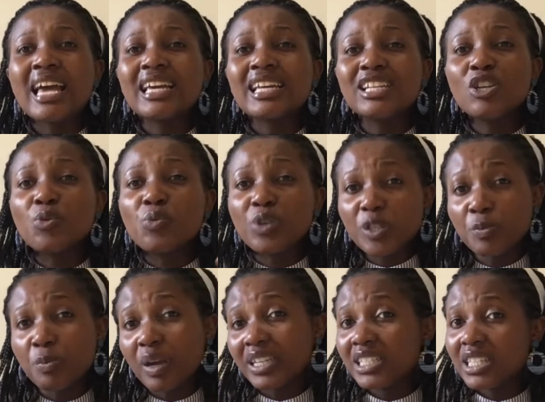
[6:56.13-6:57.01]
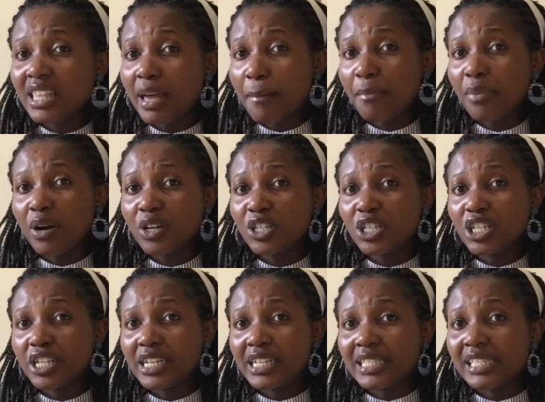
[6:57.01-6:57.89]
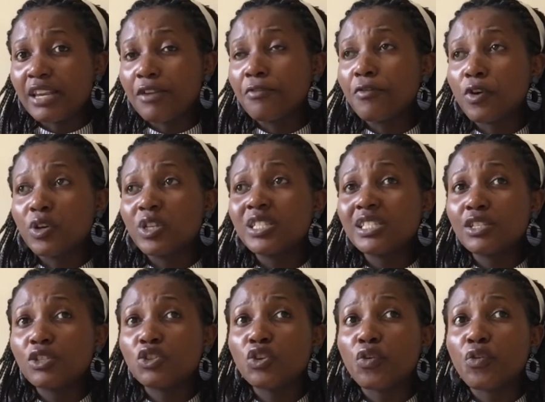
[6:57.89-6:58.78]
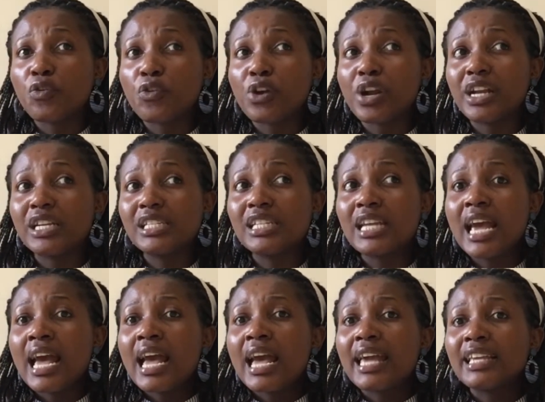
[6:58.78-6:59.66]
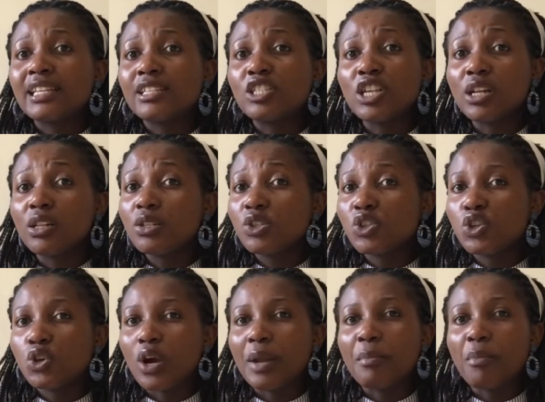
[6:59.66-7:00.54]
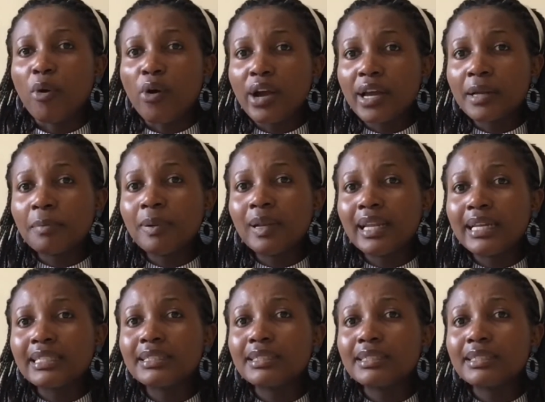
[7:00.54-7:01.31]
Respect their boundaries. If, for instance, your friend, it tells you, at my workplace